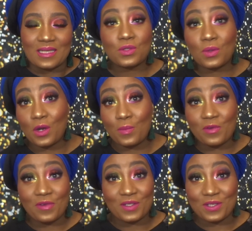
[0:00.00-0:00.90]
So I hope you've
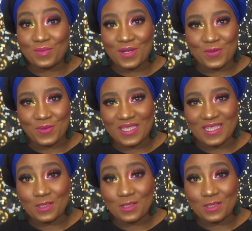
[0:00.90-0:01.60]
enjoyed my swatches.